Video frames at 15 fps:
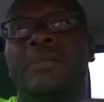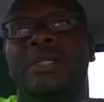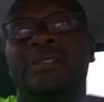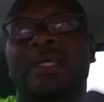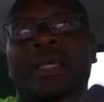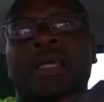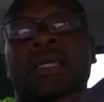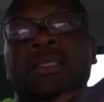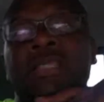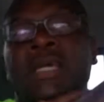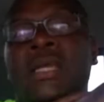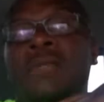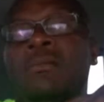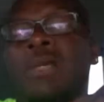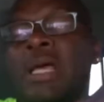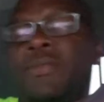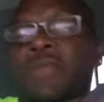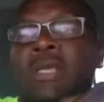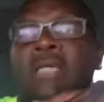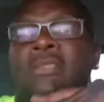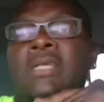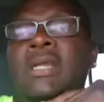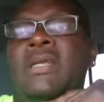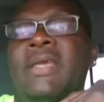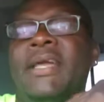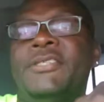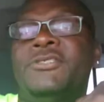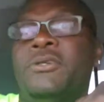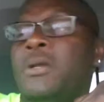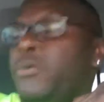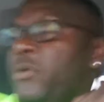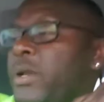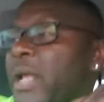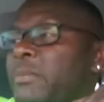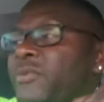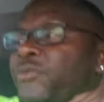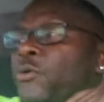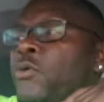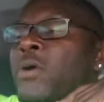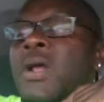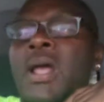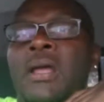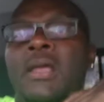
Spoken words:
Because like I said, I think I said it yesterday or the day before,